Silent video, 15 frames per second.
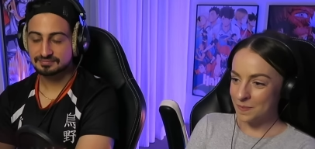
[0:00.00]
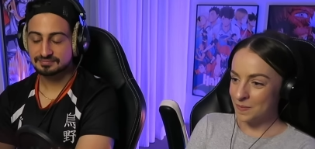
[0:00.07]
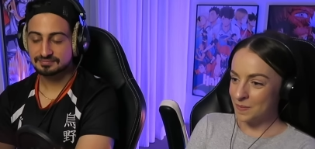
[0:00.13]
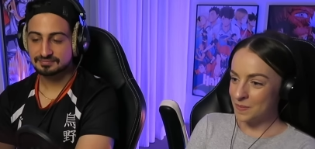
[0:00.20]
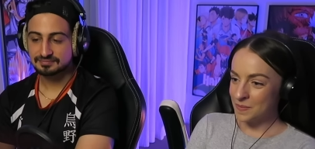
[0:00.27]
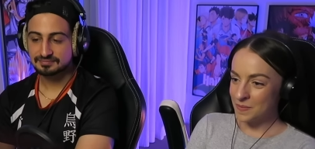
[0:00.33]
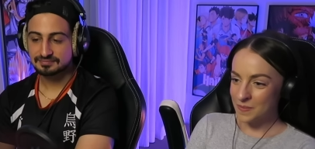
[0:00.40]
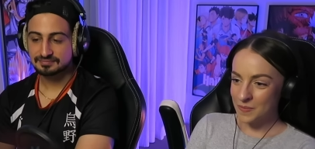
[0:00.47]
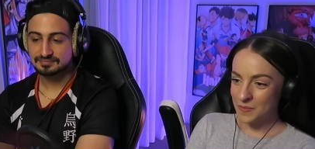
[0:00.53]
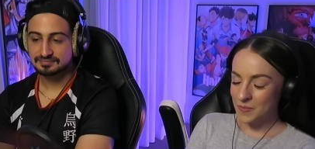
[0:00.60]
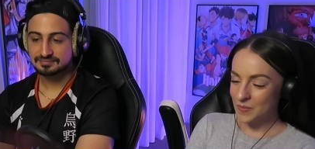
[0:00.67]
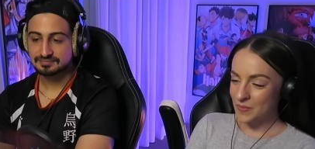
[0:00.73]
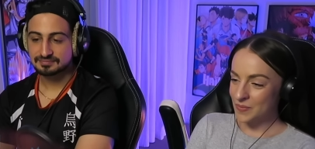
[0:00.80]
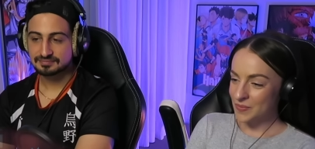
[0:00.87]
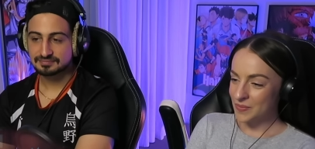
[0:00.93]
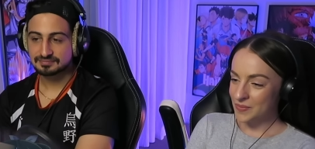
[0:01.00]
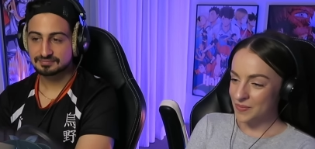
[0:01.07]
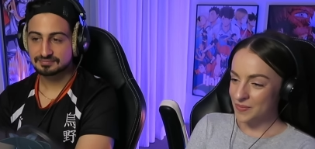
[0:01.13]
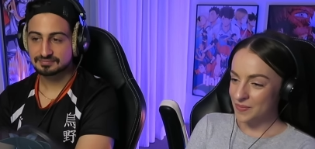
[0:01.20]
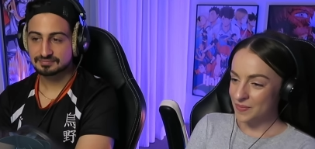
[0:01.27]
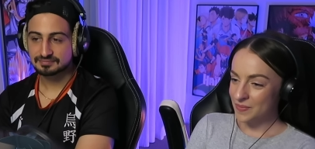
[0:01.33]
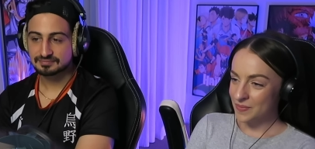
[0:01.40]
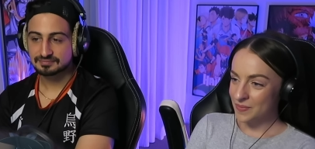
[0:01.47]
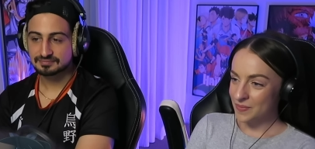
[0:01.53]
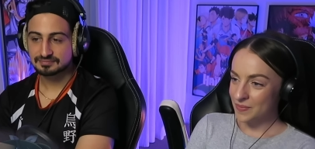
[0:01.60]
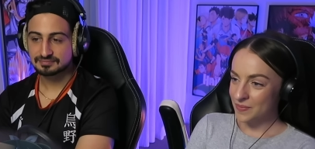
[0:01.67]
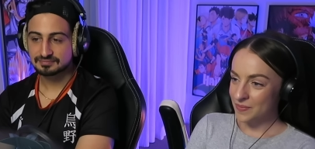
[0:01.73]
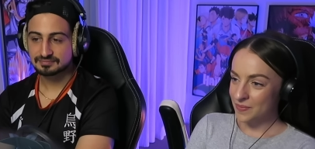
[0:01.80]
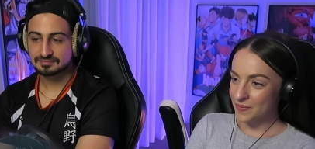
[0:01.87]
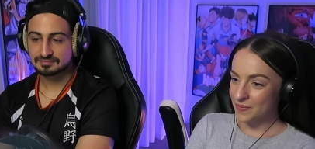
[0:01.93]

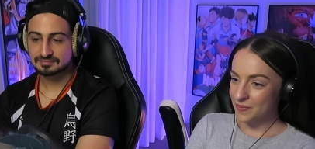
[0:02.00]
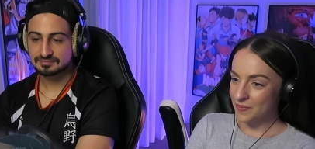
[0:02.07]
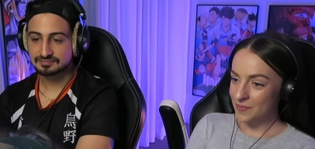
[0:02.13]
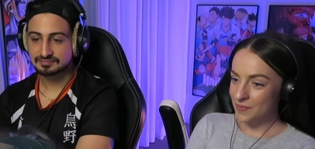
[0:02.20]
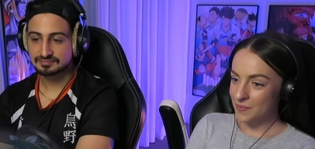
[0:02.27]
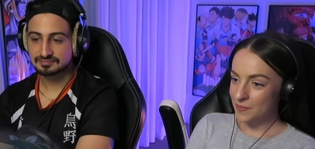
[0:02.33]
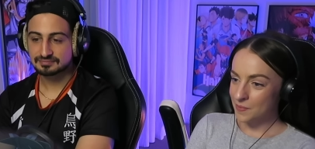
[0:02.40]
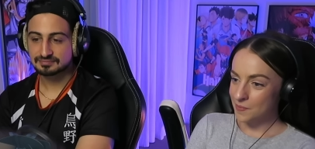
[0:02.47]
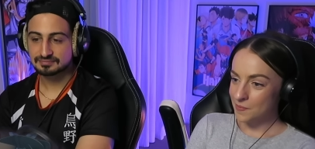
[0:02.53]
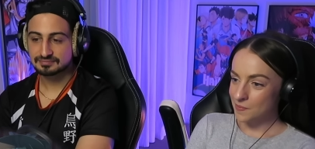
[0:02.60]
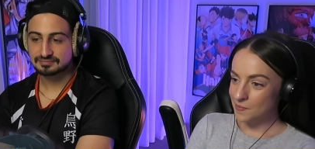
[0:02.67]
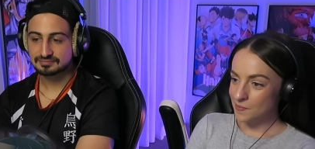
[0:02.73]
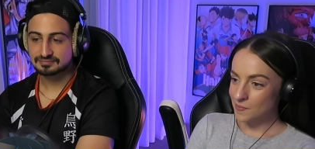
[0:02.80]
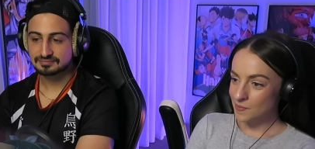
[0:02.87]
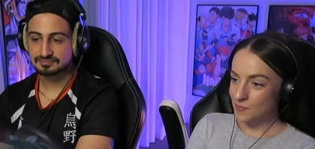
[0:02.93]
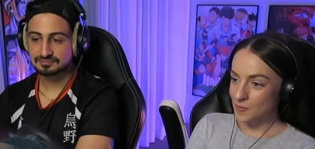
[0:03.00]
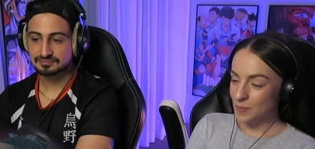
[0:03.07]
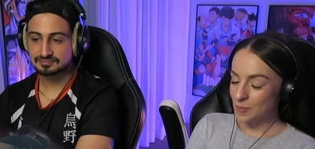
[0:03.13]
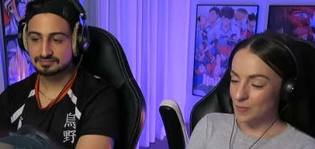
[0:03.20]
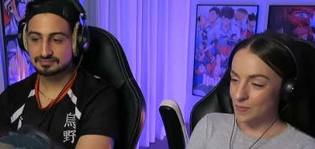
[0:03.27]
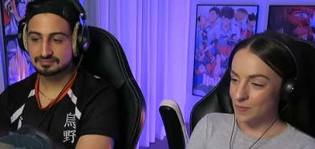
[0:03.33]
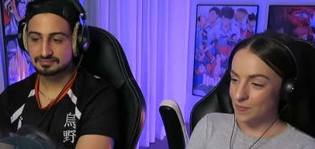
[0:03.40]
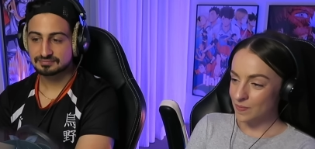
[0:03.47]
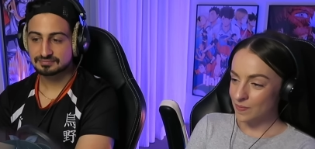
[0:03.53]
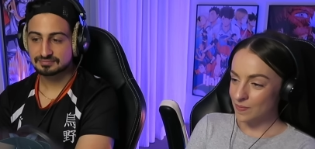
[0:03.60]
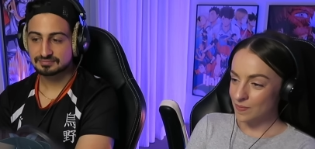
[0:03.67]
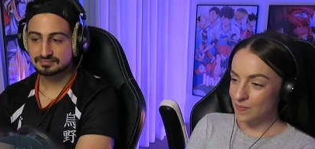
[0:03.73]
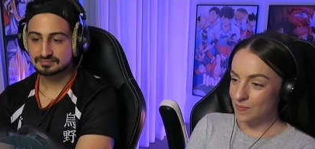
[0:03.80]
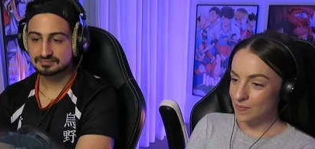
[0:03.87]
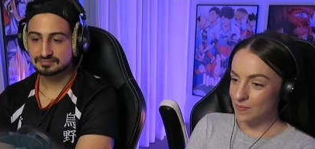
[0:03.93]

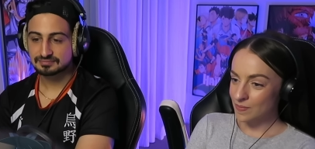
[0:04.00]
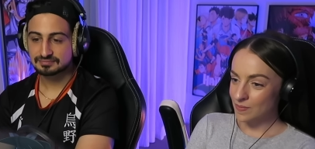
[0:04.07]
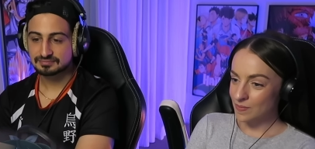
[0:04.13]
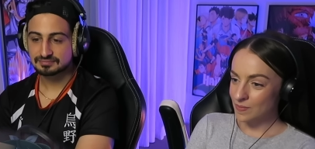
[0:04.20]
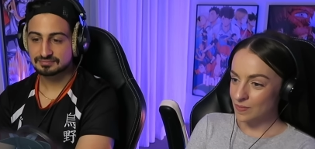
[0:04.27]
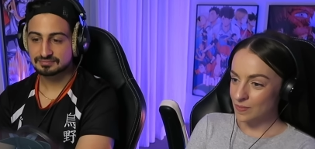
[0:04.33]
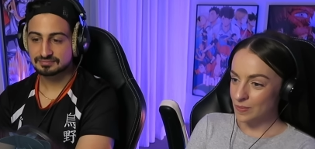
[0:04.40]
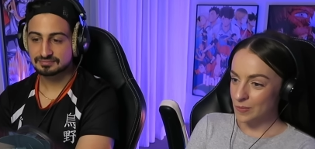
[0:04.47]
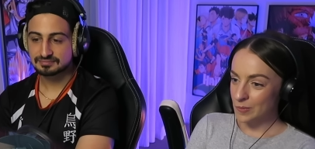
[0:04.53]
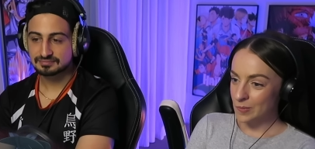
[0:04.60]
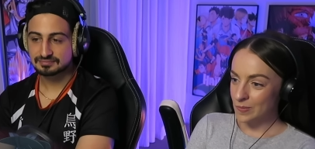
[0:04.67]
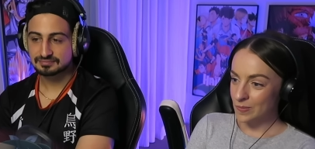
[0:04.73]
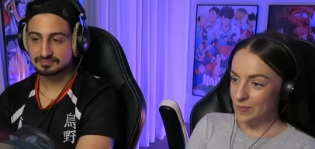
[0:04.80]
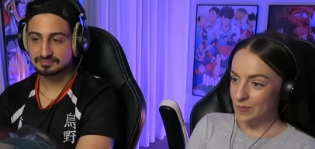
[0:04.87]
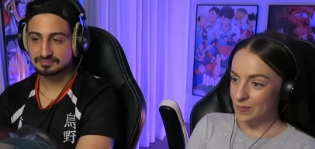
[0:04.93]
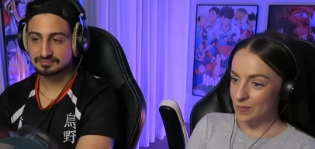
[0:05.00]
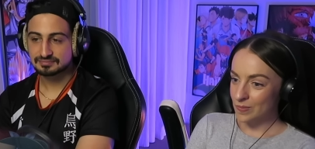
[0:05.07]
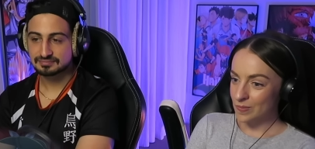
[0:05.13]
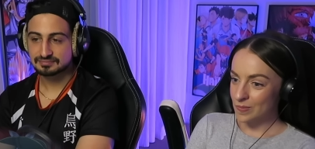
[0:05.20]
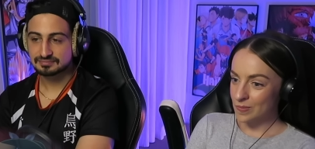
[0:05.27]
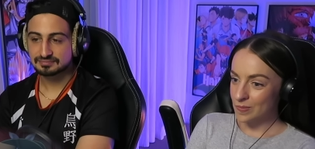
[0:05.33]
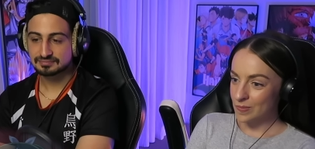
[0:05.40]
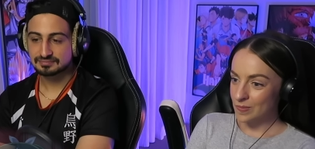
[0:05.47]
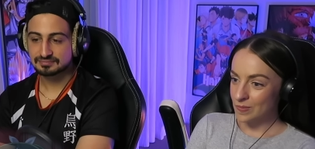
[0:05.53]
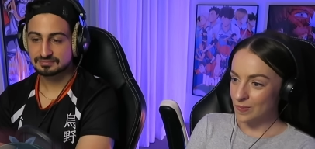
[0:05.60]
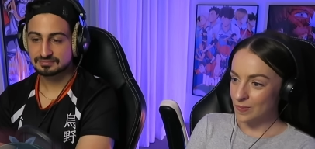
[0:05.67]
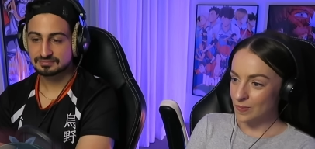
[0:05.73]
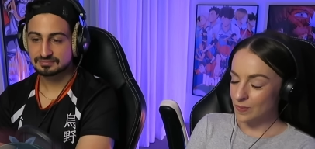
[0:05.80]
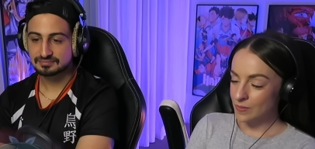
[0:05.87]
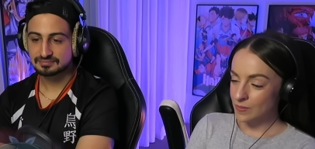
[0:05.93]

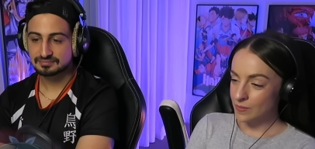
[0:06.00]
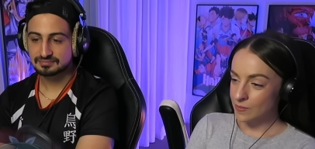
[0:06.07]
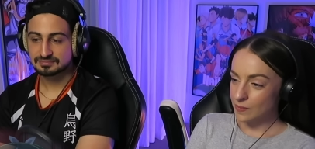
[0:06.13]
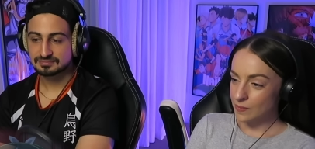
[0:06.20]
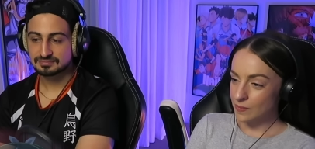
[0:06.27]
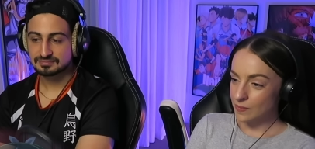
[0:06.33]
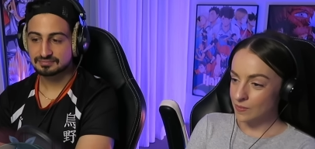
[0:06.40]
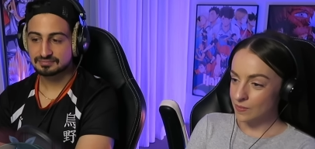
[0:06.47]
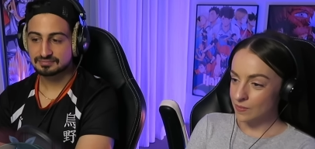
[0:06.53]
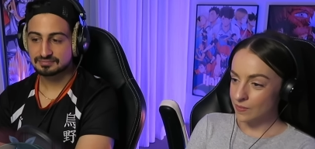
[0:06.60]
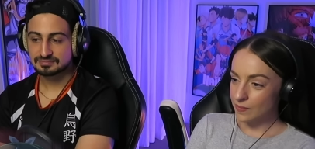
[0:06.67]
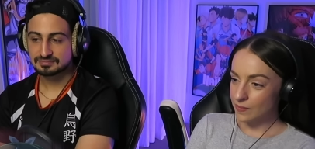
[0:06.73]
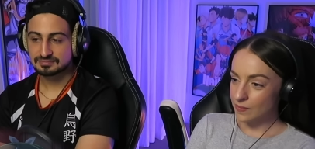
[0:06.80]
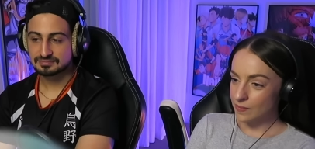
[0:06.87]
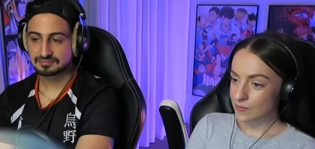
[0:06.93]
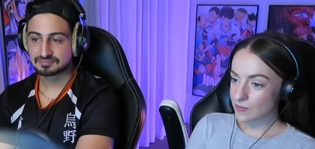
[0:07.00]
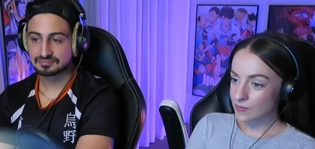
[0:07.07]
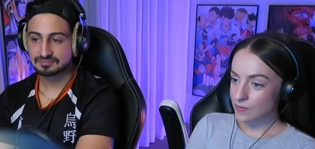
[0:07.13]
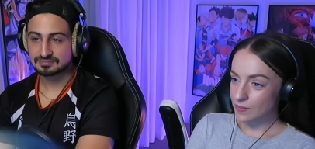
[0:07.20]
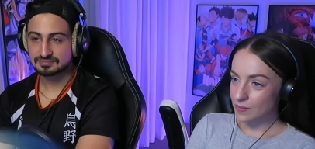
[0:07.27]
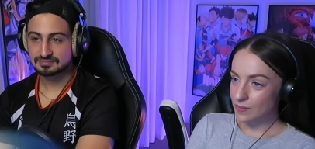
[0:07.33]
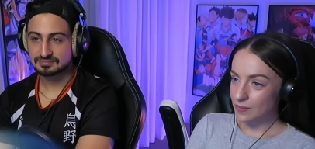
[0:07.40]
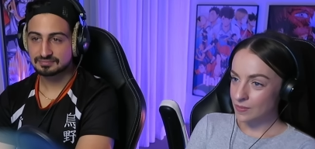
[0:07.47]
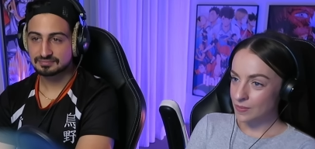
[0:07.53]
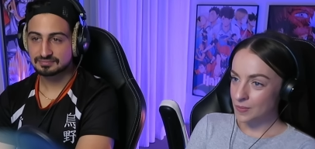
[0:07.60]
Nothing is said.